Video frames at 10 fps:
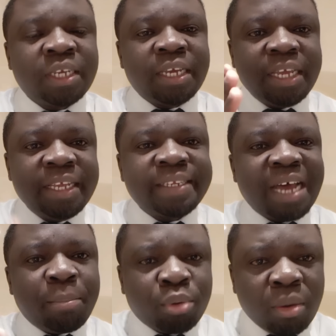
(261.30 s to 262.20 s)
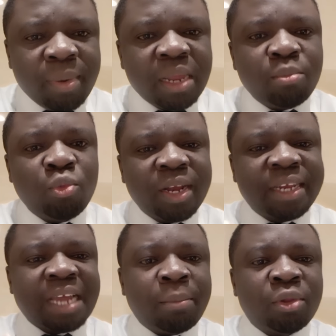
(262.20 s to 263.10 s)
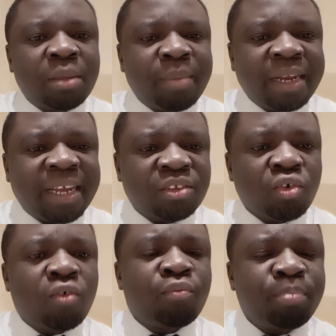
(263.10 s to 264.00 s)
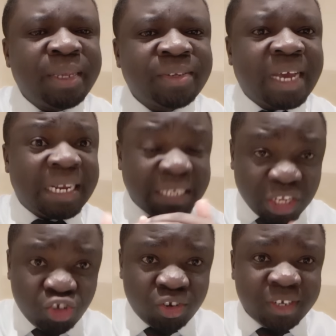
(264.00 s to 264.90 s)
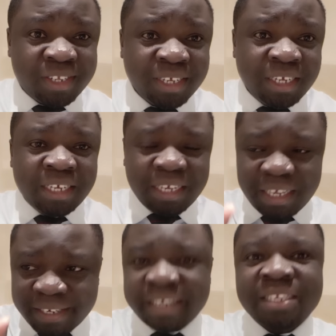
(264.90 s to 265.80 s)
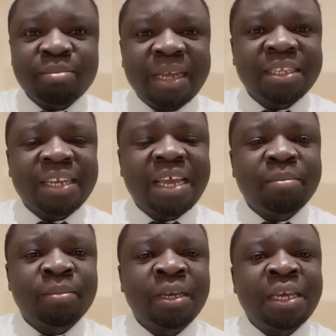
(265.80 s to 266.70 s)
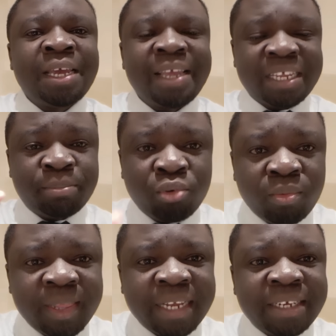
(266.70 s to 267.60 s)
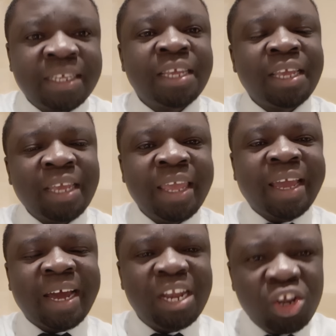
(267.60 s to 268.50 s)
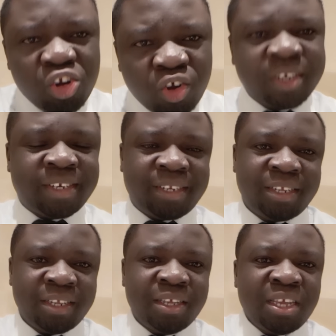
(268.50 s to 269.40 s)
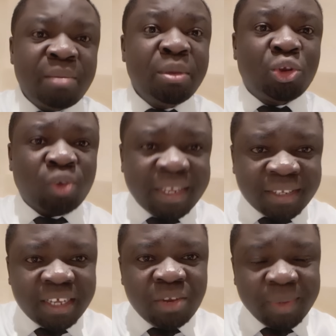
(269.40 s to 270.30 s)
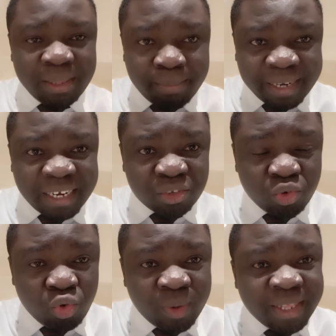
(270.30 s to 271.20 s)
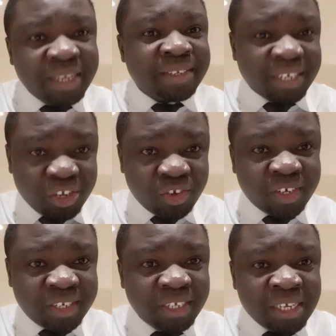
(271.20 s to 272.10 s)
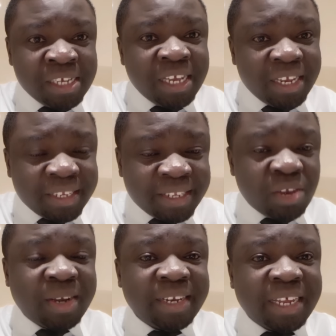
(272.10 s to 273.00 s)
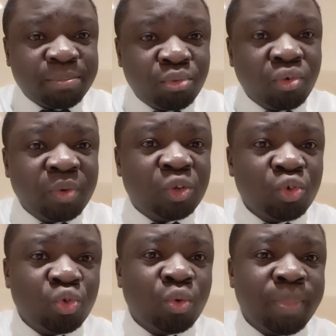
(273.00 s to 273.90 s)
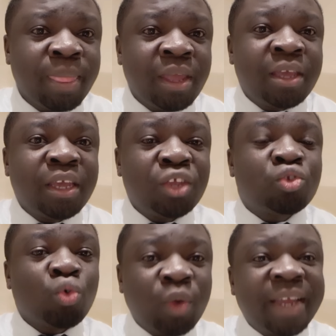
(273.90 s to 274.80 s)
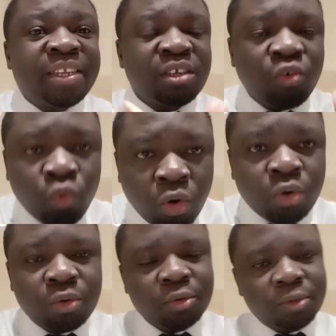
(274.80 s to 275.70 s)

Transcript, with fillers: is a problem when it comes to the matters of peace and security. In six months' time, he has proved that he cannot be trusted with the matters to do with the security. Instead, what he has proved to do is to wage war.